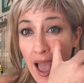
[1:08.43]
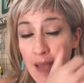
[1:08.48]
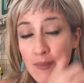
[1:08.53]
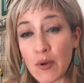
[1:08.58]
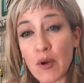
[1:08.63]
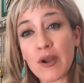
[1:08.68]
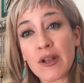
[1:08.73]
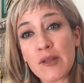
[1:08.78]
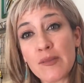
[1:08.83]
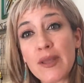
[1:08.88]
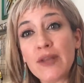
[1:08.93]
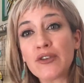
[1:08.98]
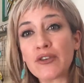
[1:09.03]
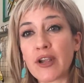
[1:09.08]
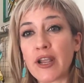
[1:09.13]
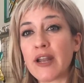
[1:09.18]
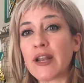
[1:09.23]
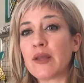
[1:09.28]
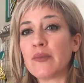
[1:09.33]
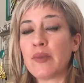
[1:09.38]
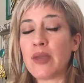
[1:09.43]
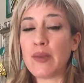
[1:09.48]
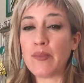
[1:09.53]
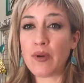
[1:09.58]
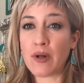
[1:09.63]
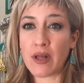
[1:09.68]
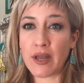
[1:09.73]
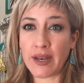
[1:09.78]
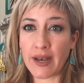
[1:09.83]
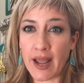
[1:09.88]
I'm going to be training
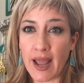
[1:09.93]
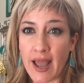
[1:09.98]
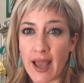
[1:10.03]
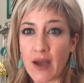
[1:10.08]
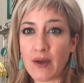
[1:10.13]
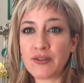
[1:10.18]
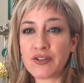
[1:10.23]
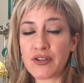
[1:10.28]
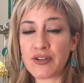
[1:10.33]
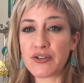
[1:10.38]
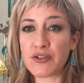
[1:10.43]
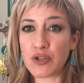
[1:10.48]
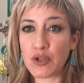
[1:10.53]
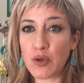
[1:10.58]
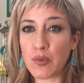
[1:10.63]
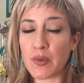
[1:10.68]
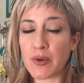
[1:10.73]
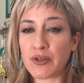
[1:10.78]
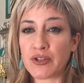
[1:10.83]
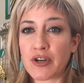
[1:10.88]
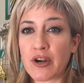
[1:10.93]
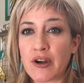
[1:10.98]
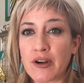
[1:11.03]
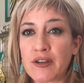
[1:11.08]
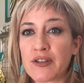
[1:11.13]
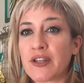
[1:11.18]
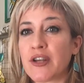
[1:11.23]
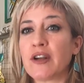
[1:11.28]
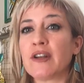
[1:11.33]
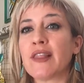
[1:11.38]
people in how to
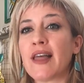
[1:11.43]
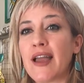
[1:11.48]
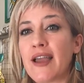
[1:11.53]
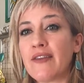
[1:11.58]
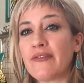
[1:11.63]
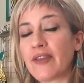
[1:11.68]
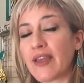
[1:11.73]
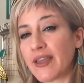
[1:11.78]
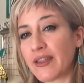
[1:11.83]
supercharge their life